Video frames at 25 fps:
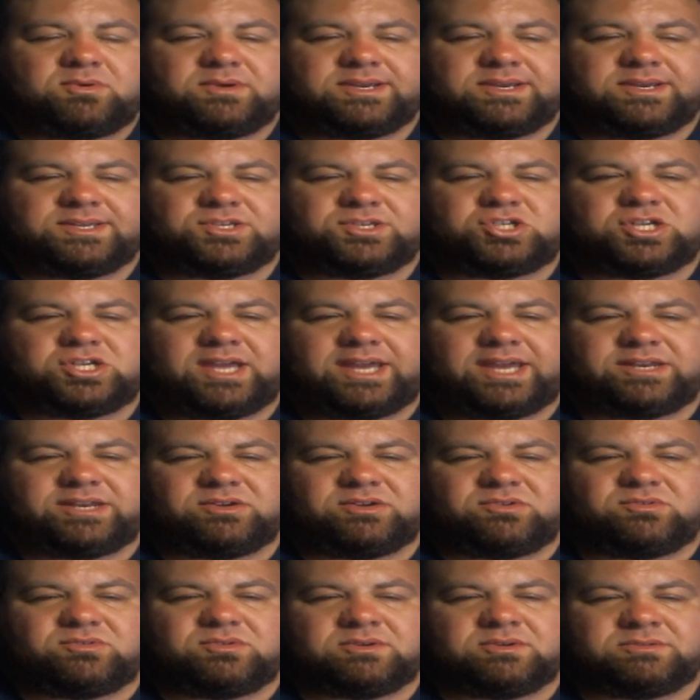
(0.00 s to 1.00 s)
his
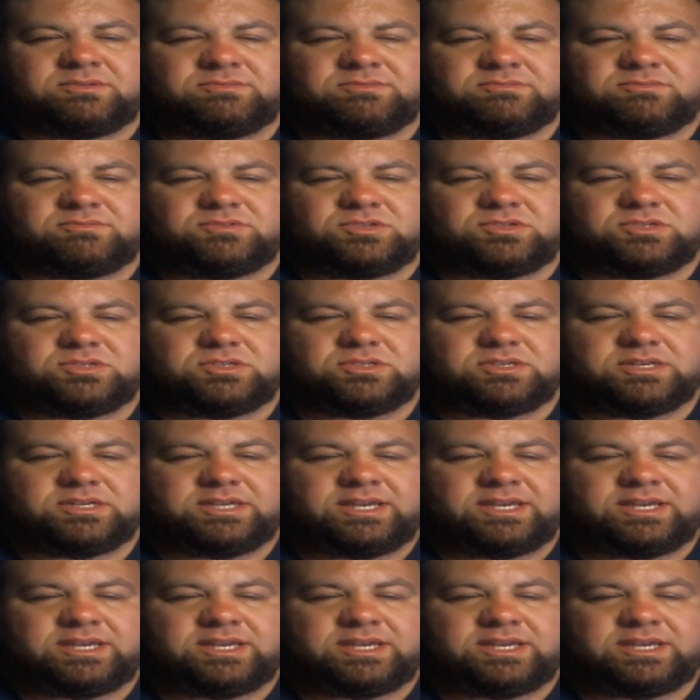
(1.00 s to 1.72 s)
channel, and